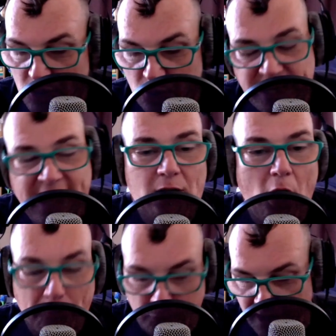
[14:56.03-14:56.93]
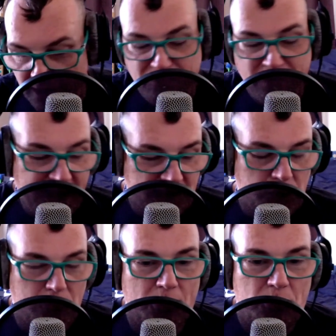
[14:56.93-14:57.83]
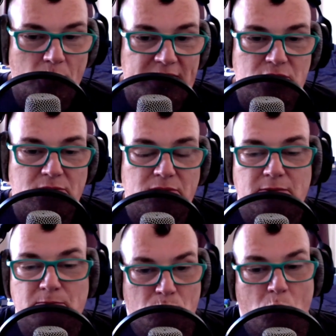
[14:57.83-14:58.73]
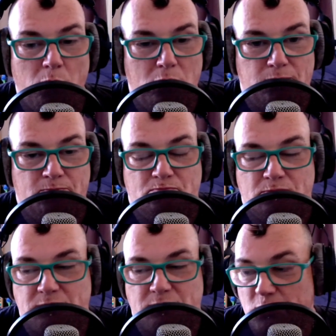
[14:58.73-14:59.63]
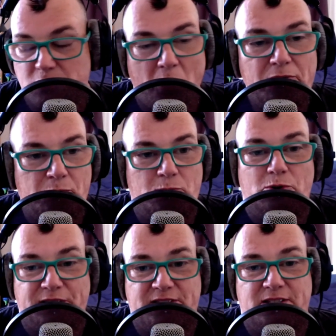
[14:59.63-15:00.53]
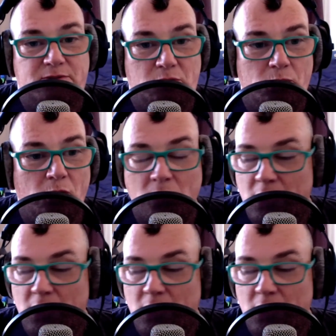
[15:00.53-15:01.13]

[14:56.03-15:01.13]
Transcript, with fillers: you can't operate in a vacuum when the rest of the mobile, you know, smartphone world exists, Google.